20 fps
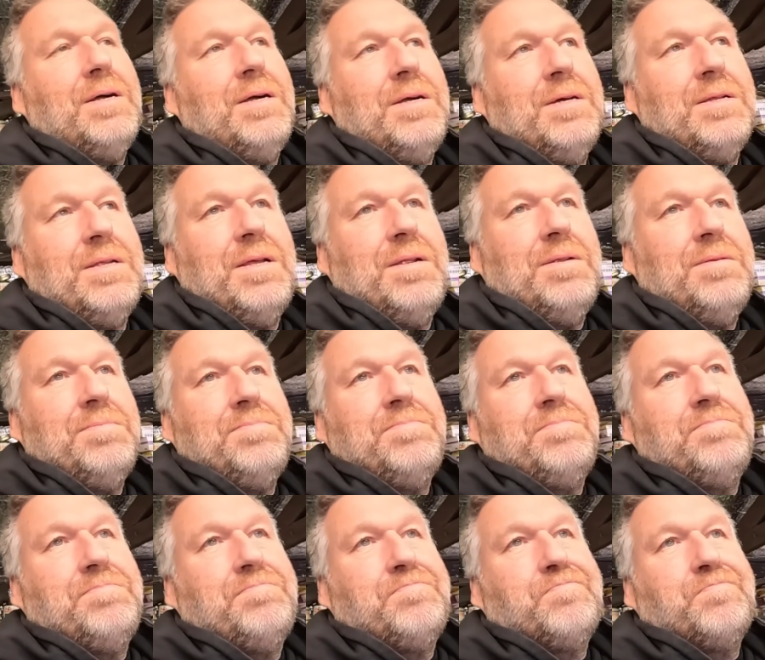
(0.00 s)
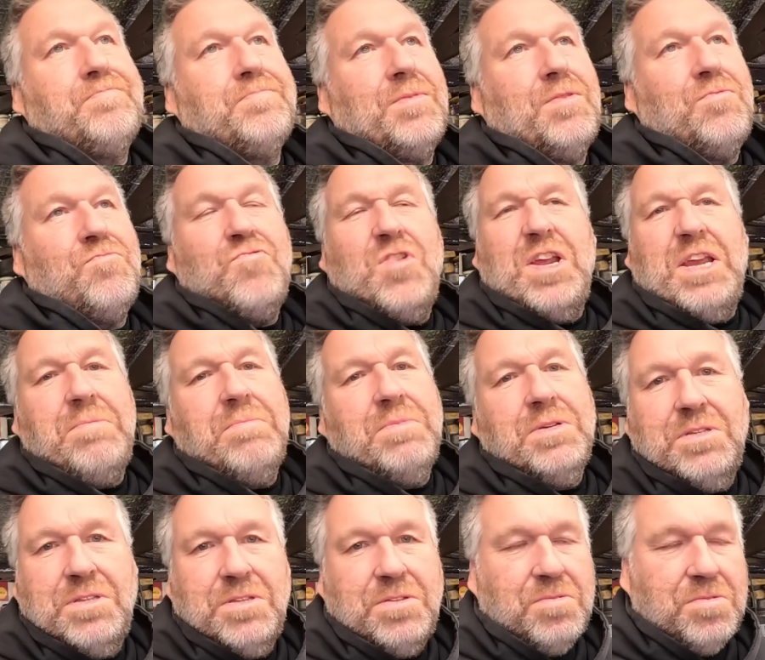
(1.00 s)
I don't know,
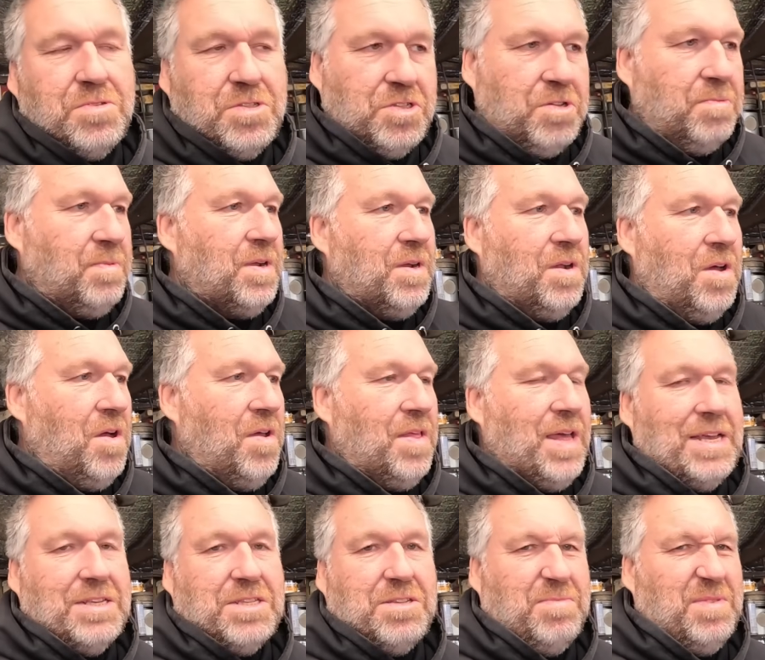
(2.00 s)
Remus or something like that.